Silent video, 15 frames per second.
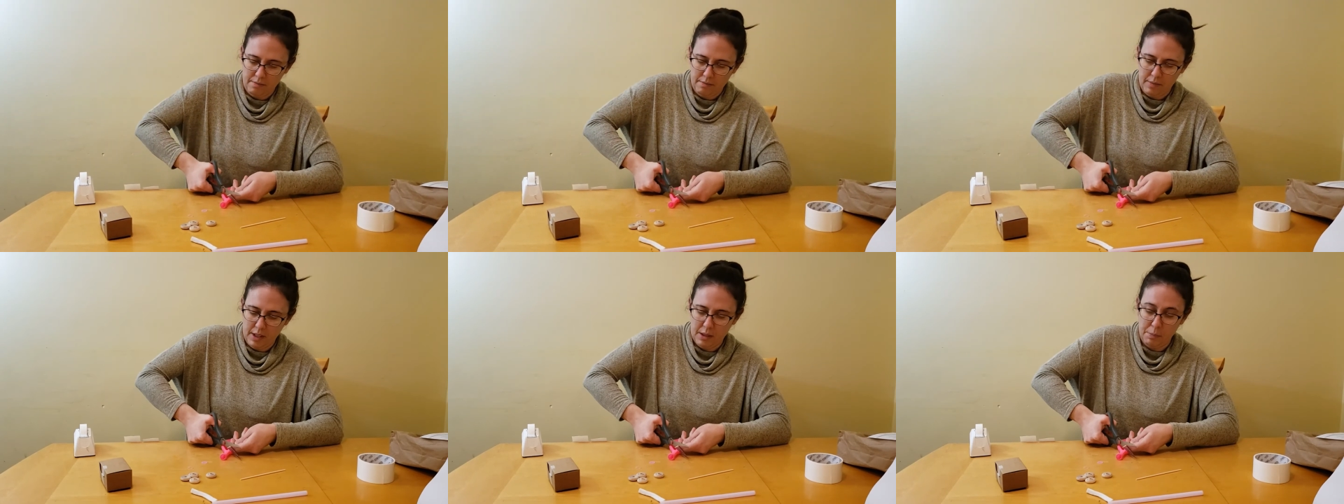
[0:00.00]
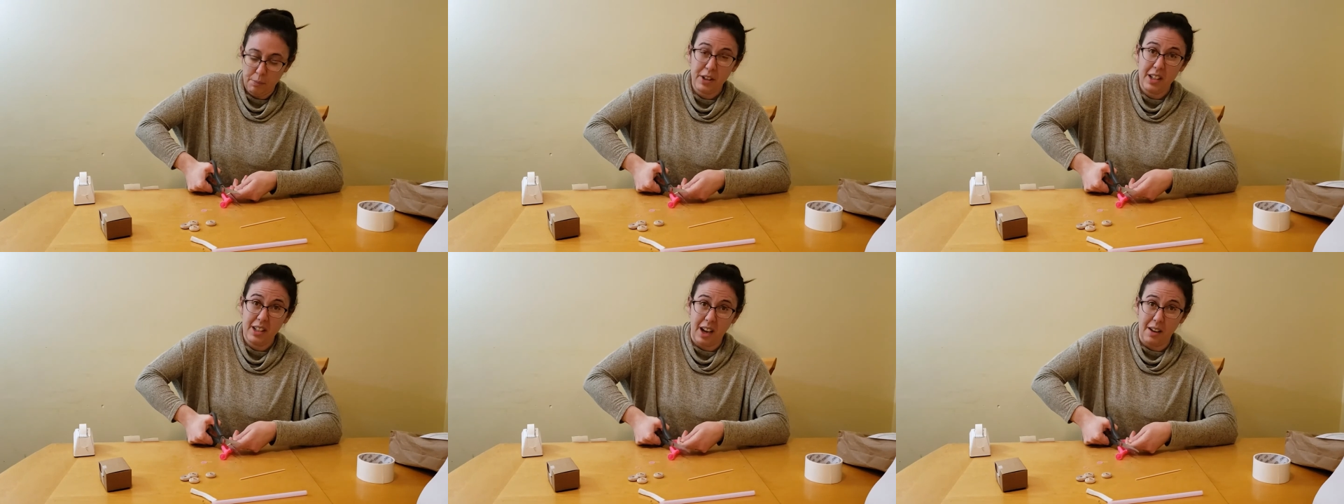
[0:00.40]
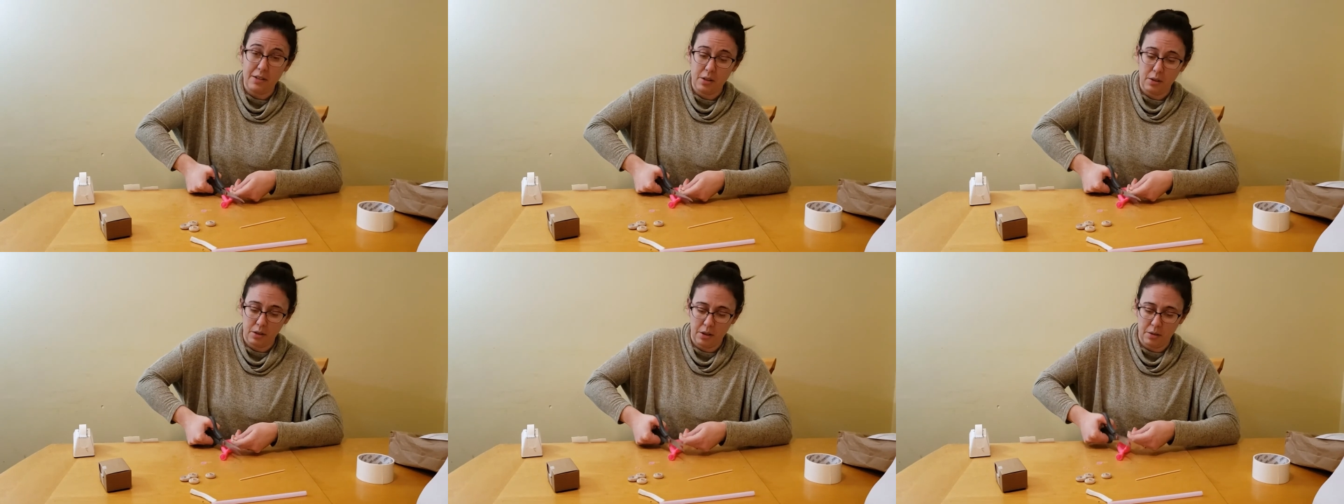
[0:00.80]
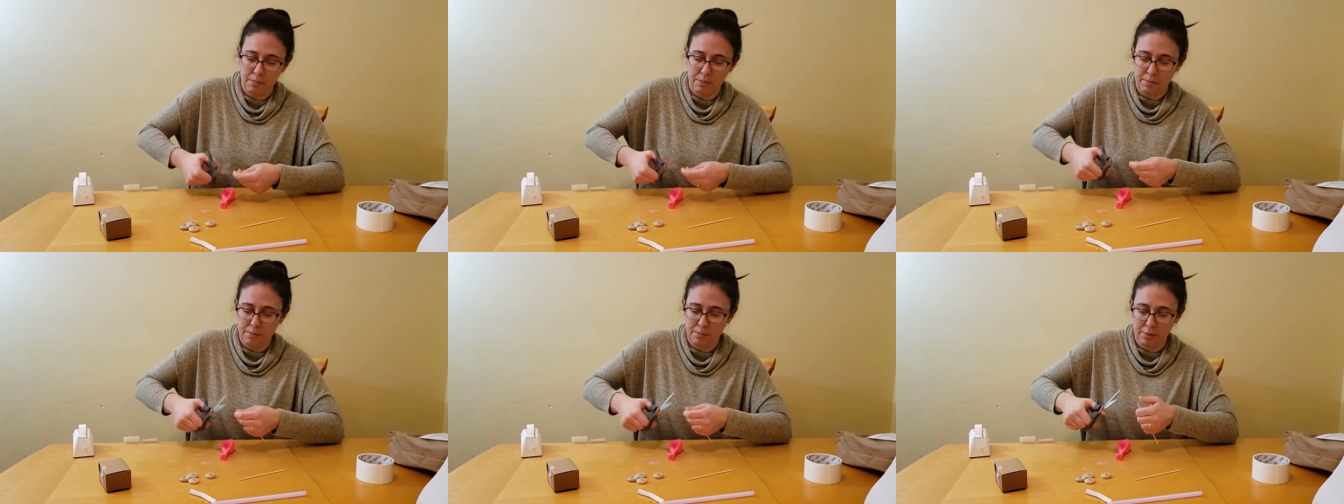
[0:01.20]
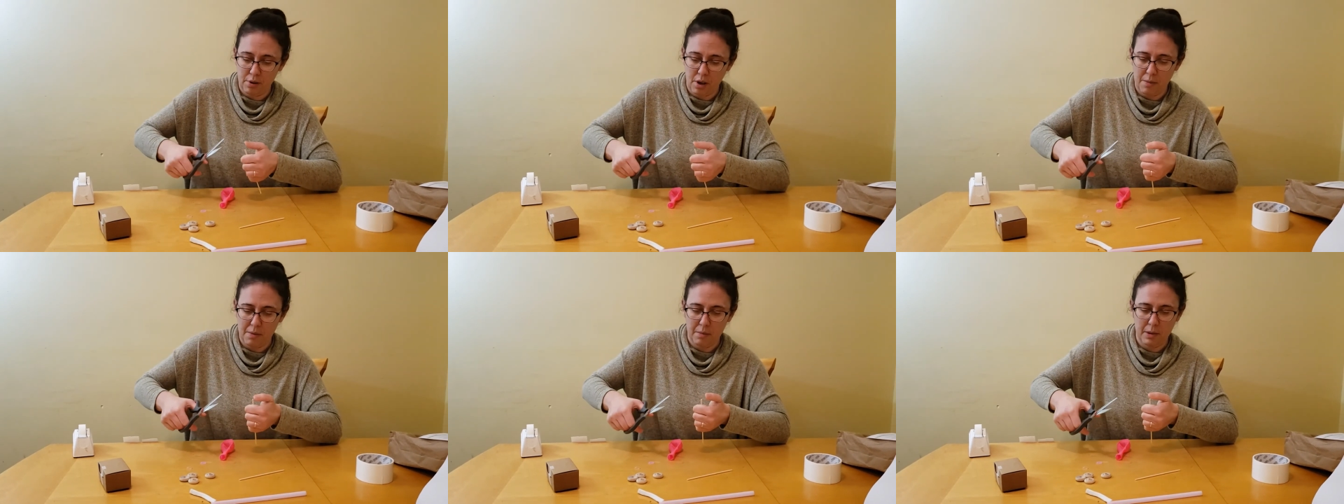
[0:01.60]
It's pretty tough, so you
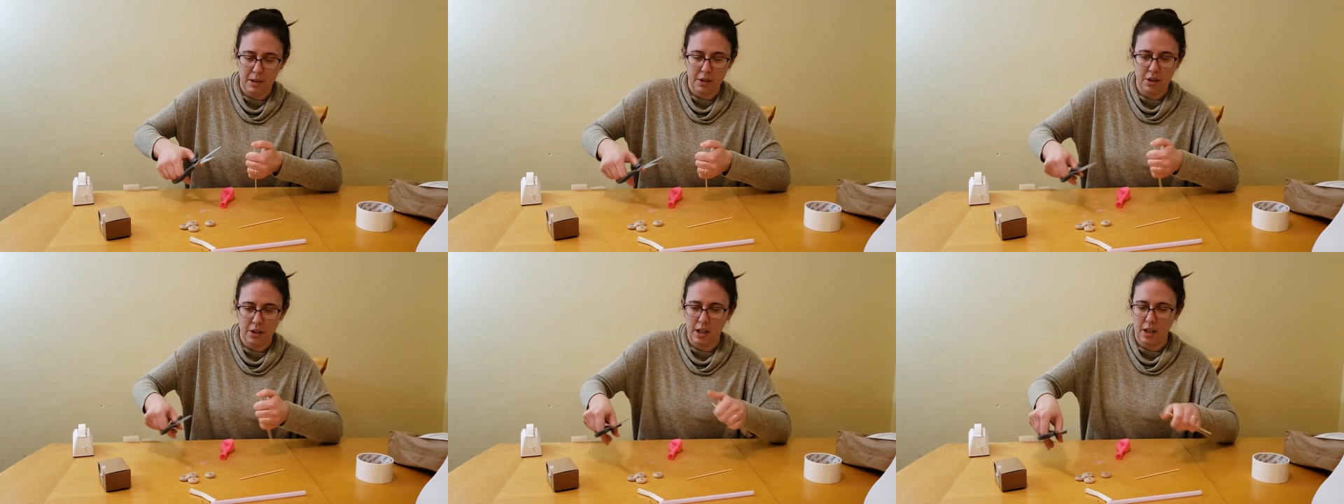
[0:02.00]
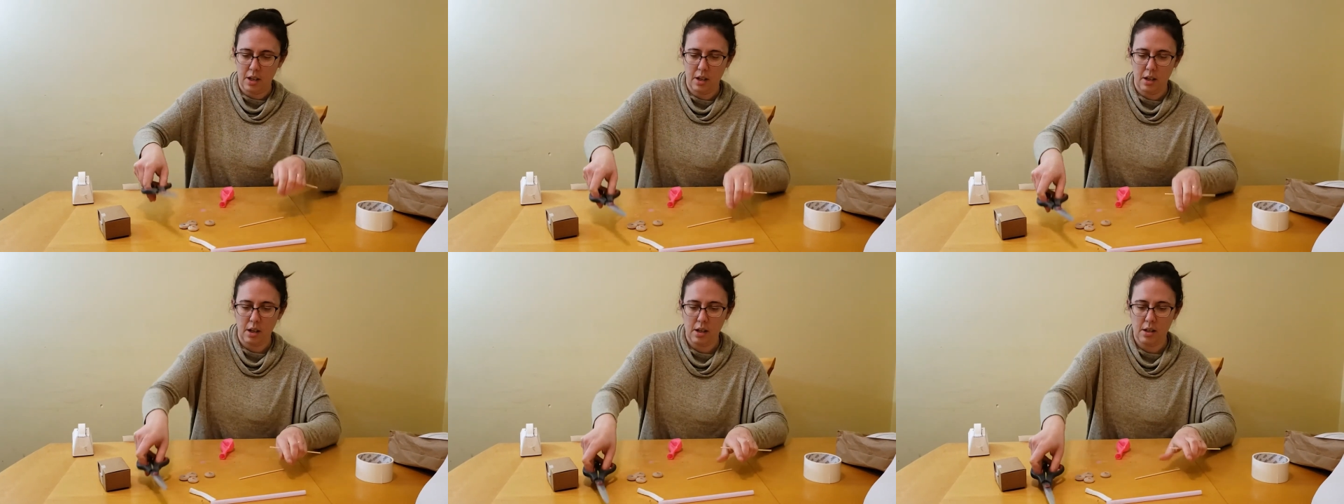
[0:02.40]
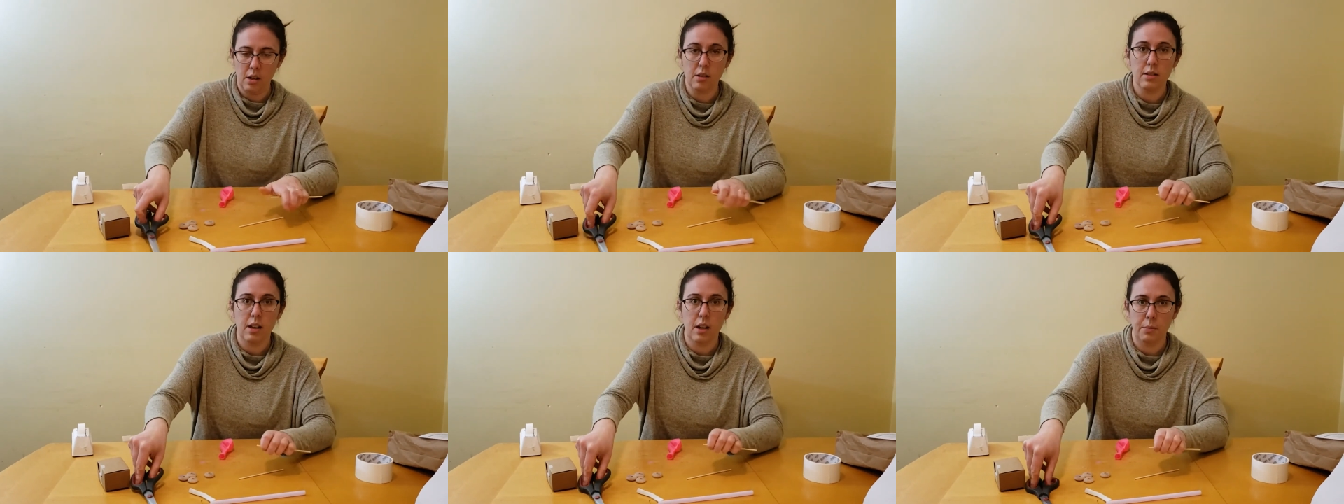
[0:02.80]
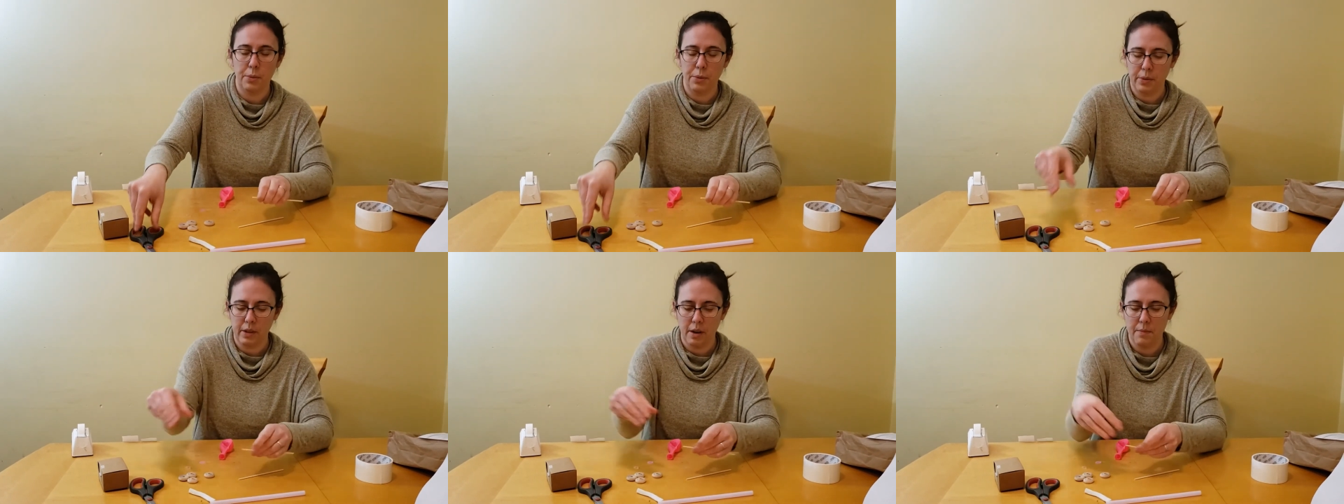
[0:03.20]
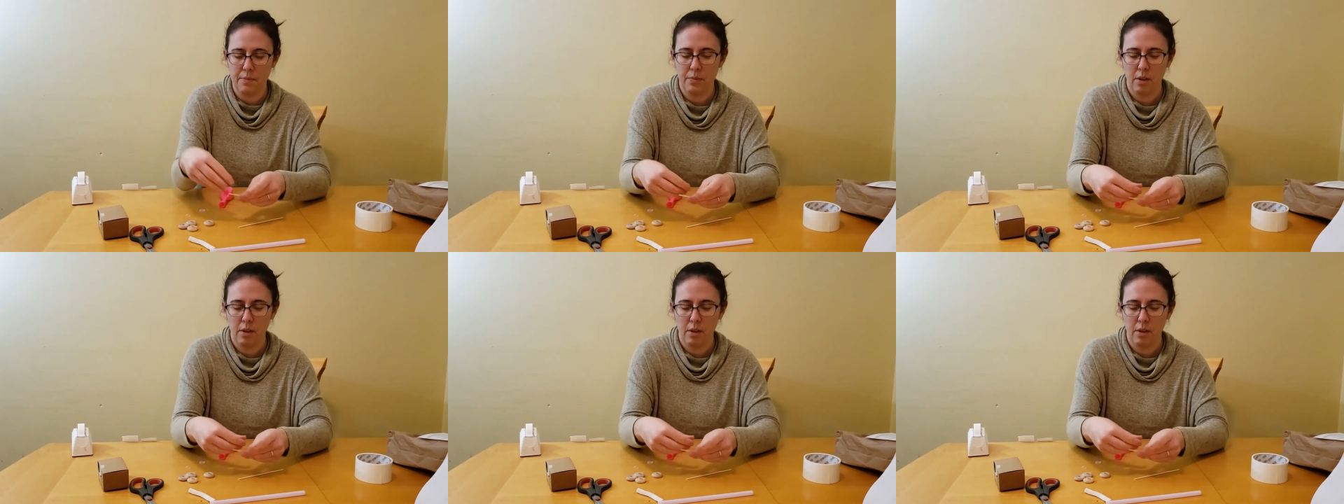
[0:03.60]
probably should get an adult to help you with that.